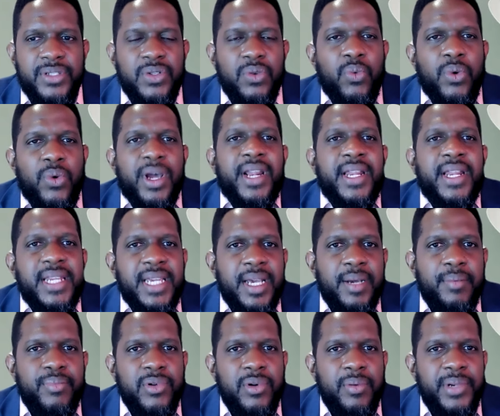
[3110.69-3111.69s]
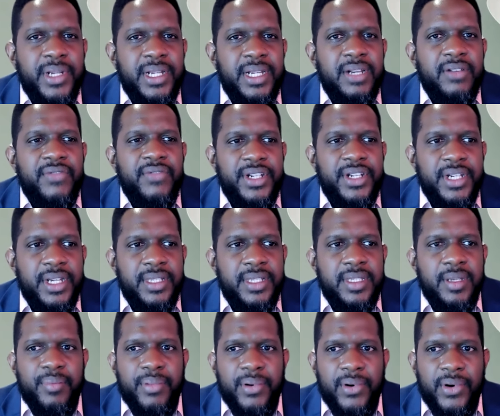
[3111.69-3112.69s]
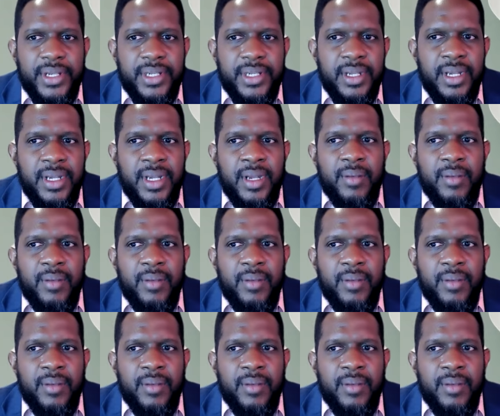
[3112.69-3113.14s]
So what are the appropriate innovation support